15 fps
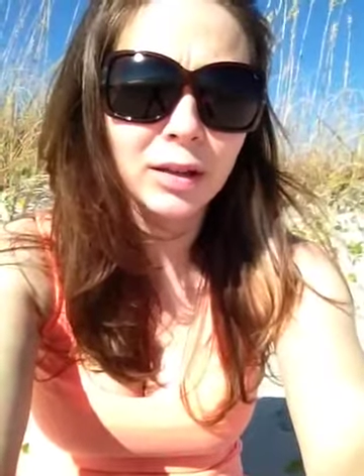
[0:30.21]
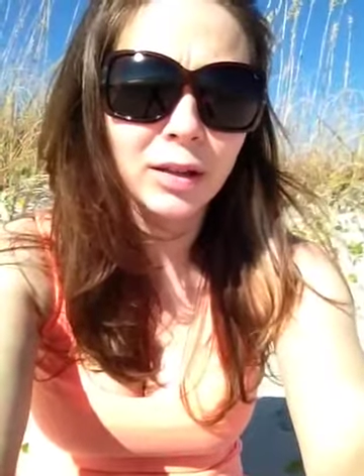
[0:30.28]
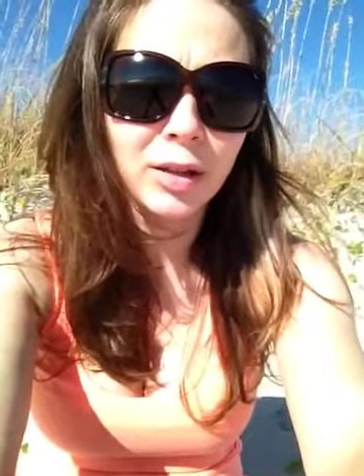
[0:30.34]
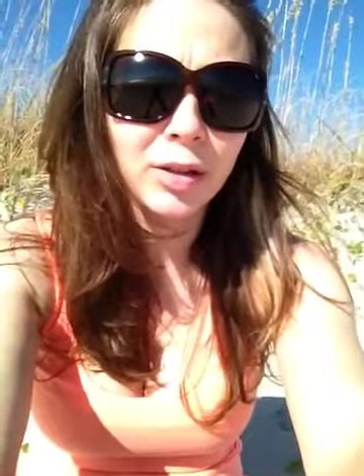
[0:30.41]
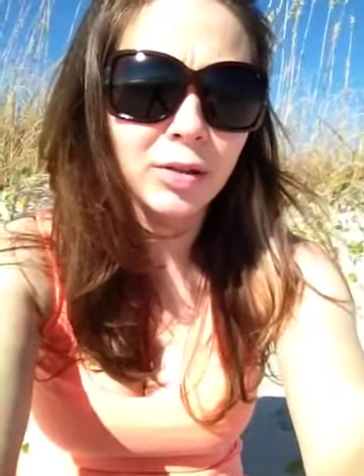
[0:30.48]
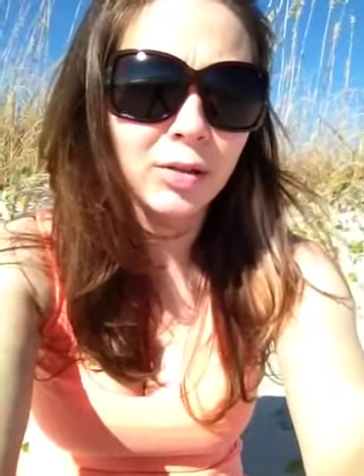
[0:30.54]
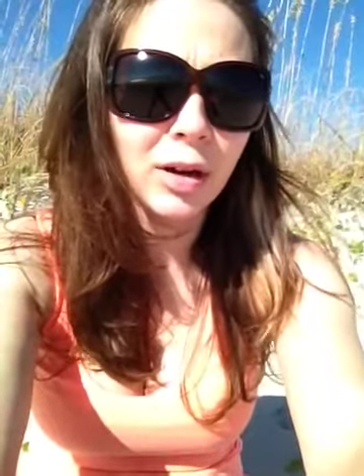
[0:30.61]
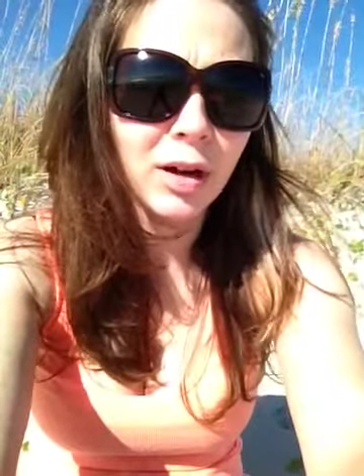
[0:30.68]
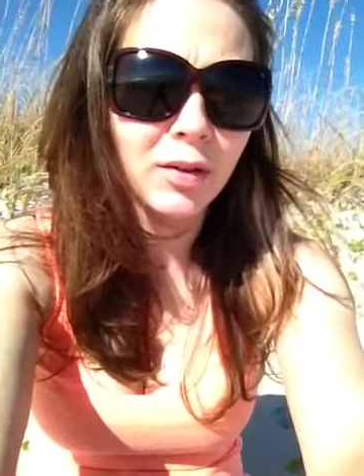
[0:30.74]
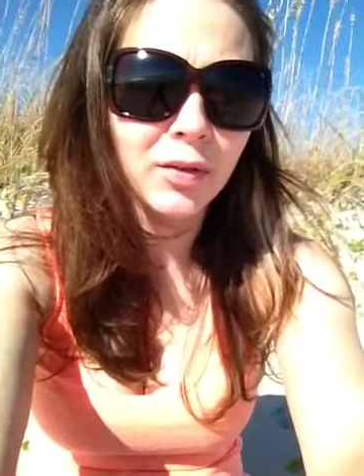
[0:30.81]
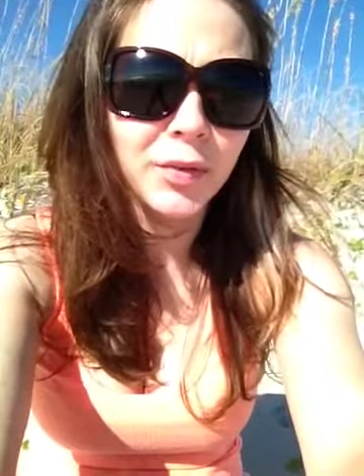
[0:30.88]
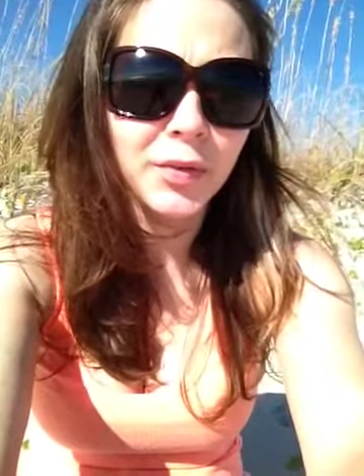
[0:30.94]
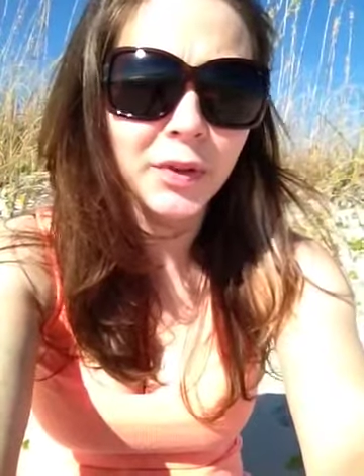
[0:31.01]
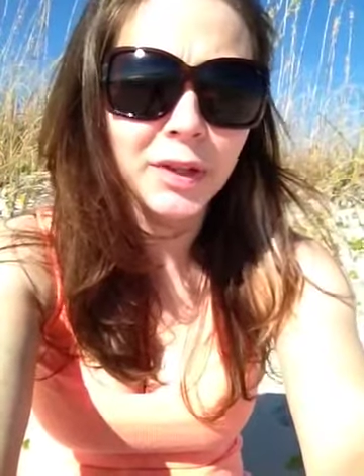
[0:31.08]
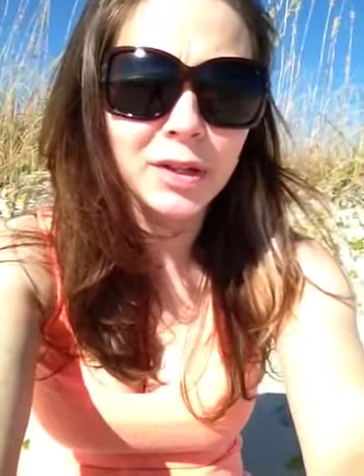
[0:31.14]
You know, I'll
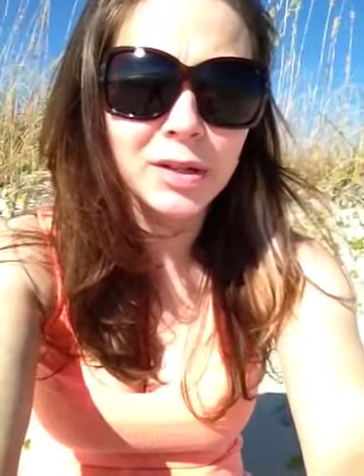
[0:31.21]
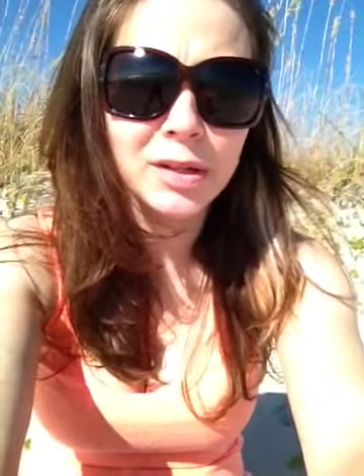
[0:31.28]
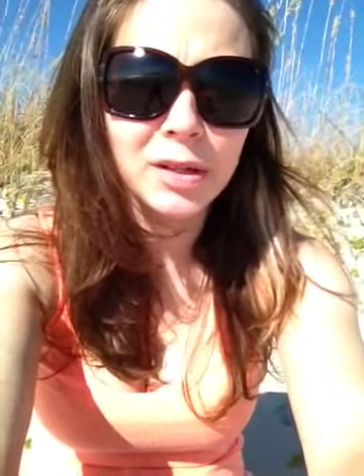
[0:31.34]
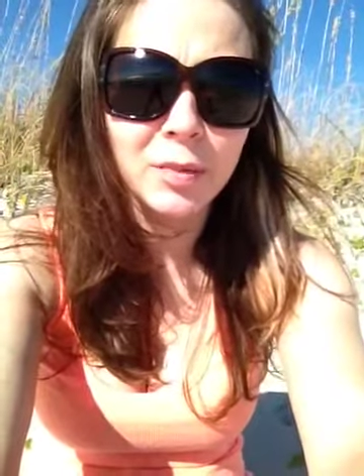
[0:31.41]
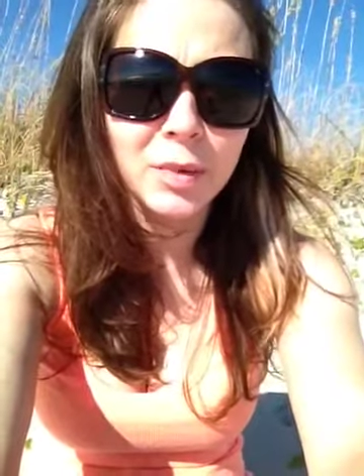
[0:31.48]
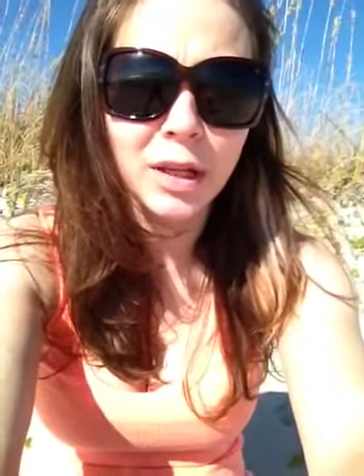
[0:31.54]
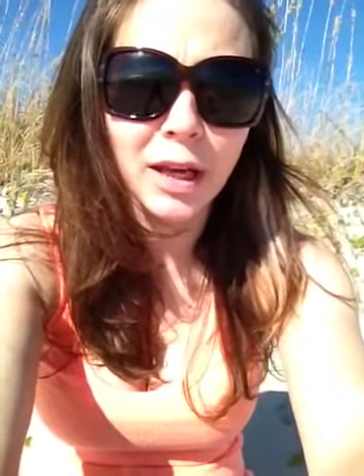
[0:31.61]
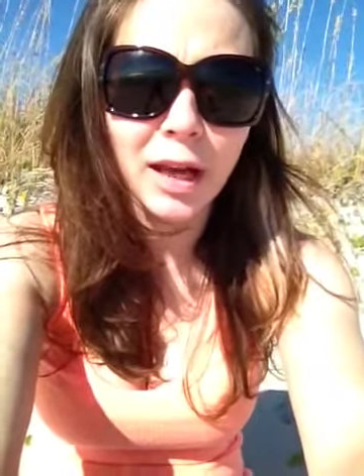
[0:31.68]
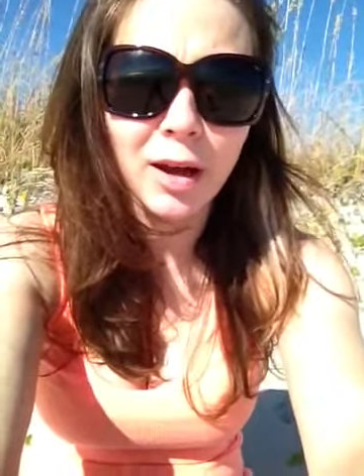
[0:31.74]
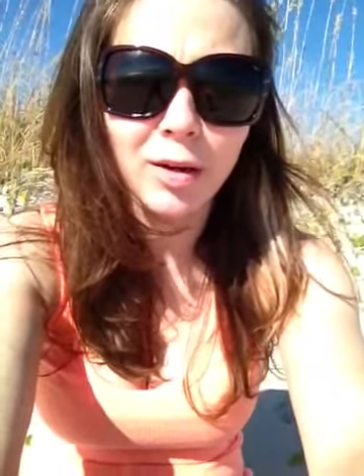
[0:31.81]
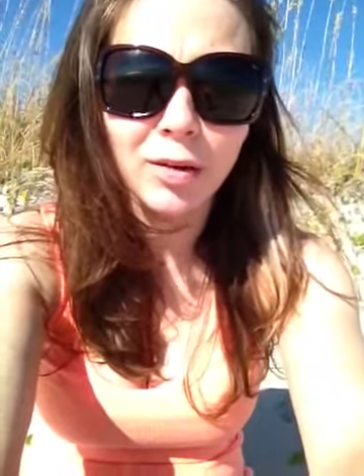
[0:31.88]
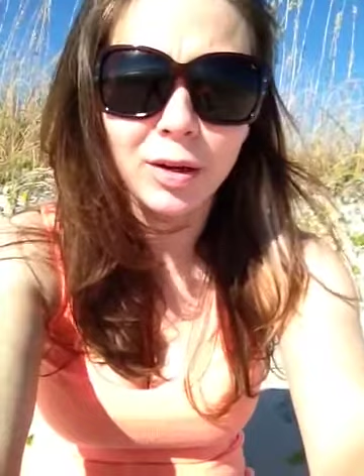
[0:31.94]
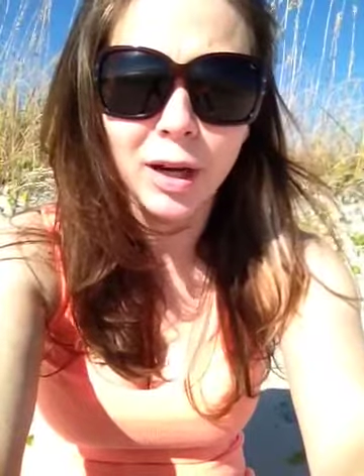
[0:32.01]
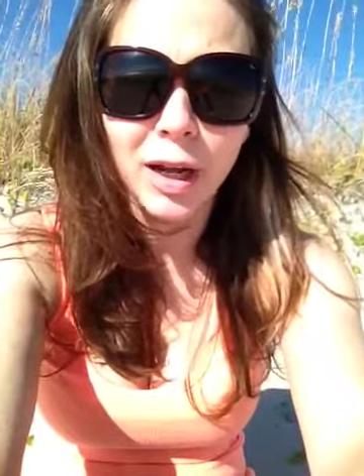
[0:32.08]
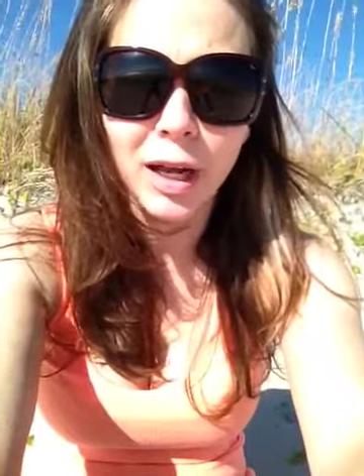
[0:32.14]
figure something
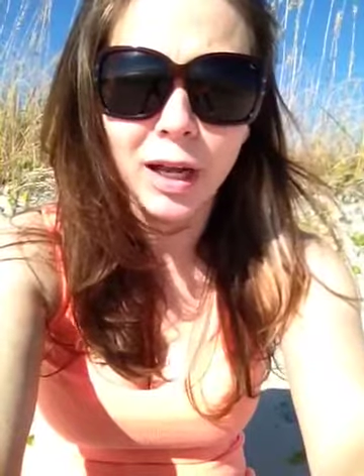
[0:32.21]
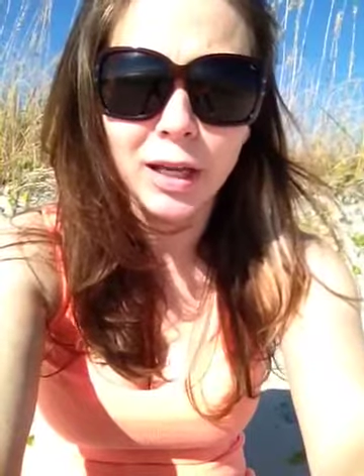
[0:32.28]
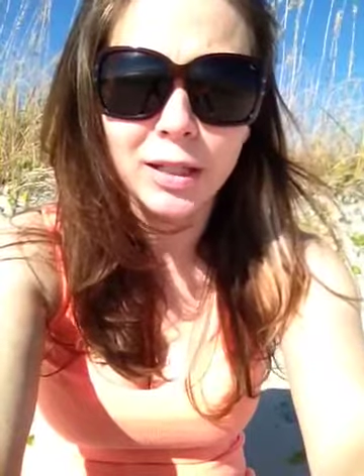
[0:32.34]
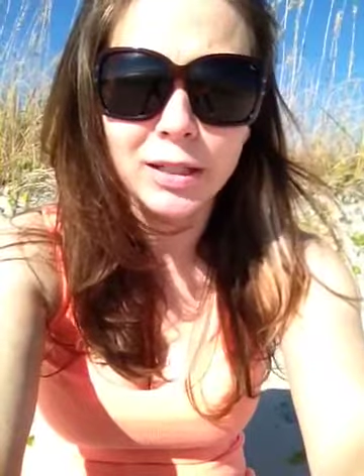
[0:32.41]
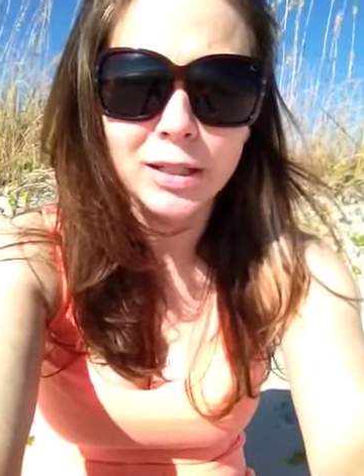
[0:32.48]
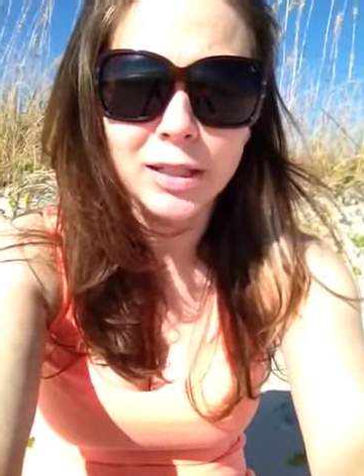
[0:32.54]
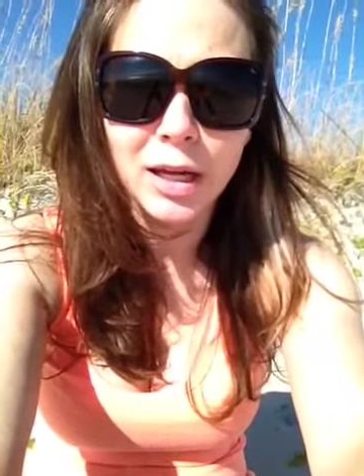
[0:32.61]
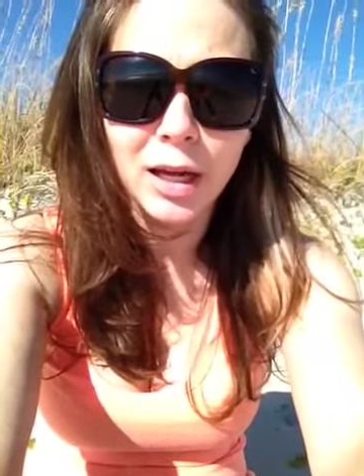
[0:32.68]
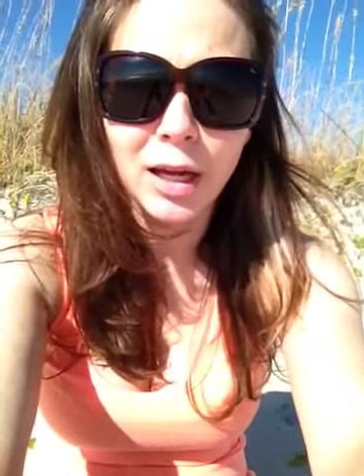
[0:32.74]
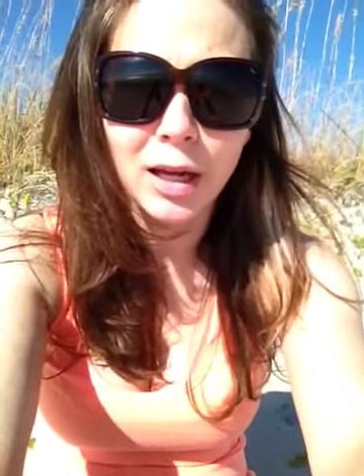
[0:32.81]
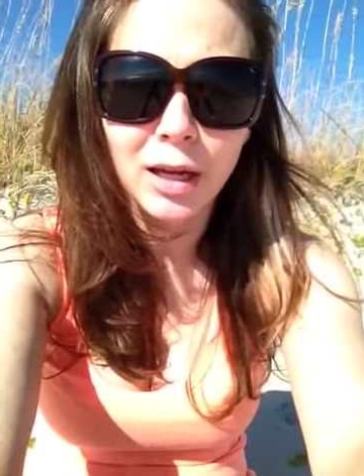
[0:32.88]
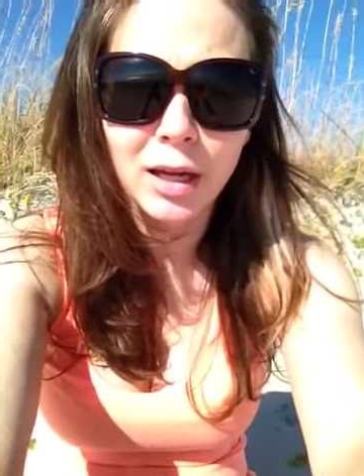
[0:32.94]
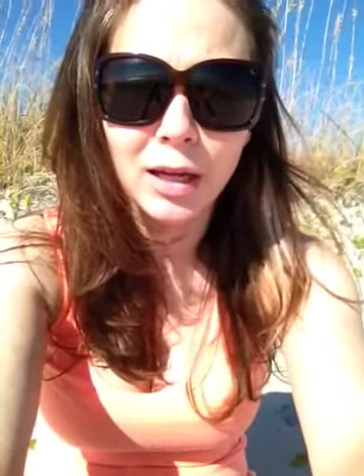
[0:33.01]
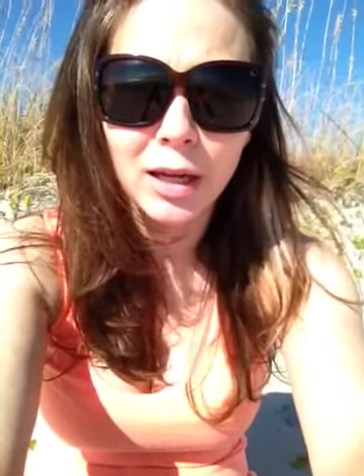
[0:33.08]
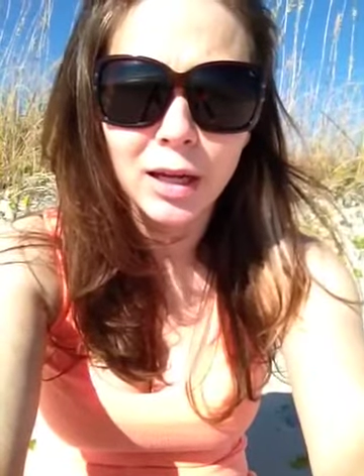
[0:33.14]
out, and uh,